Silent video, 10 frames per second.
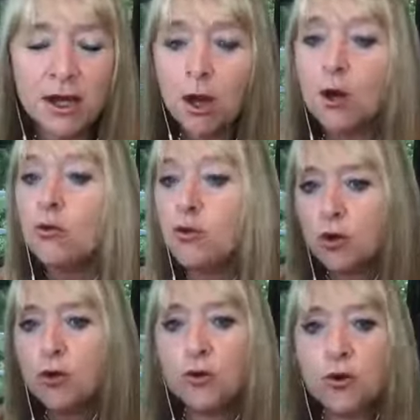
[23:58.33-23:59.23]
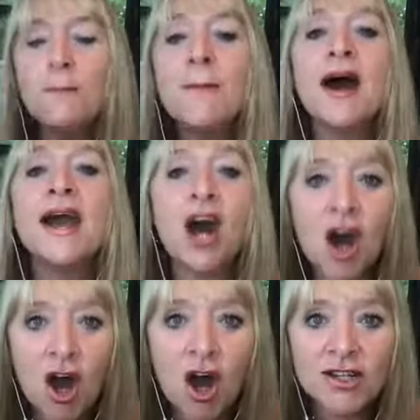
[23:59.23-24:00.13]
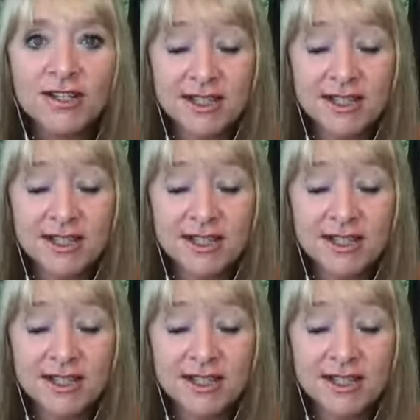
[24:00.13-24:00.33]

Woo-woo my ass.